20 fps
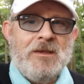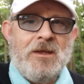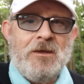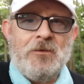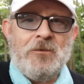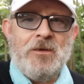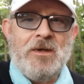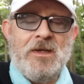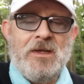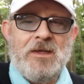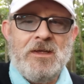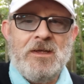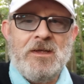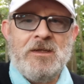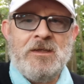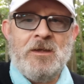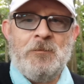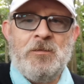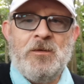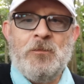Now,
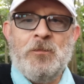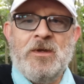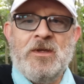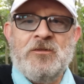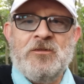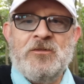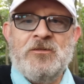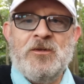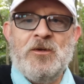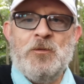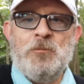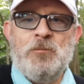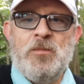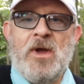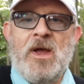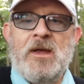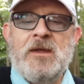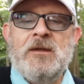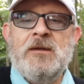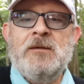a couple of weeks or so
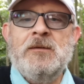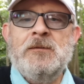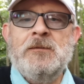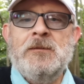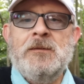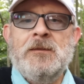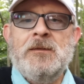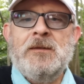back,